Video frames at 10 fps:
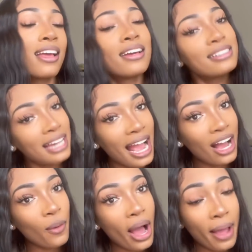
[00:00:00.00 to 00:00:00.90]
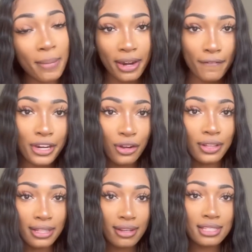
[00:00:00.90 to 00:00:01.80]
Now, I made a video
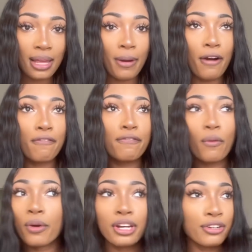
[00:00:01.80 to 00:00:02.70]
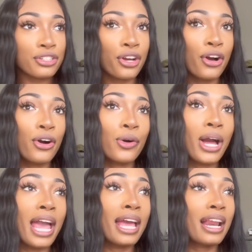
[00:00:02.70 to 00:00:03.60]
like this about 4 years ago,
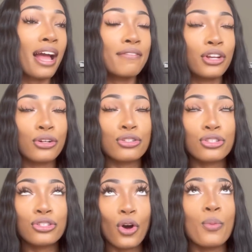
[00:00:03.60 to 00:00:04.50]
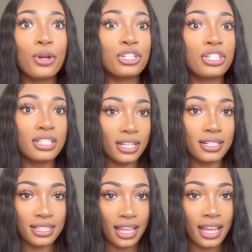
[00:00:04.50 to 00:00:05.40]
and I've learned so much
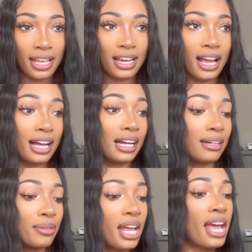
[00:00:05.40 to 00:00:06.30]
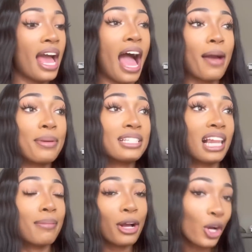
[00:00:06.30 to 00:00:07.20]
since then. I've been
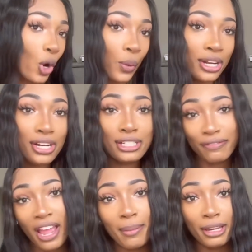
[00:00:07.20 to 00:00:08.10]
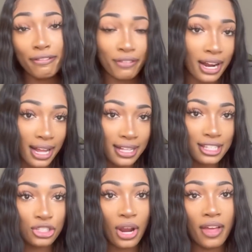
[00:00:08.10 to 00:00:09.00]
telling my coworkers, family, friends
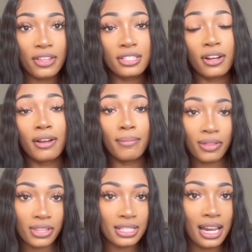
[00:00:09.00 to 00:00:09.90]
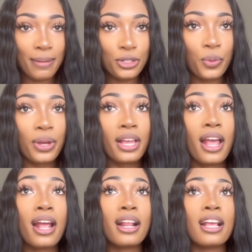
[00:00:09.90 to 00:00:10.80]
to try these certain methods that I'm doing,
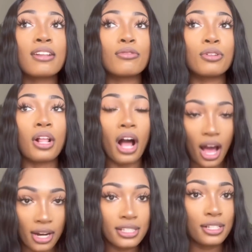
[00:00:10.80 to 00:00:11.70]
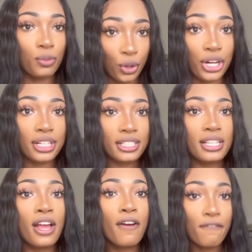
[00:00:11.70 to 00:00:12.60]
and it honestly works
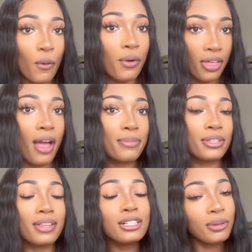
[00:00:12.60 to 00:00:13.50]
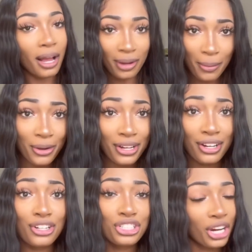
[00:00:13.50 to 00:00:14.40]
for them. So that's why I'm coming on
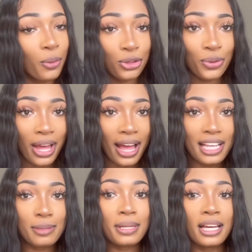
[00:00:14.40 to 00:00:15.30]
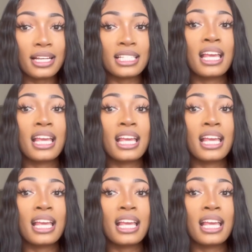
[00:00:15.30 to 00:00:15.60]
here to share it with you guys, because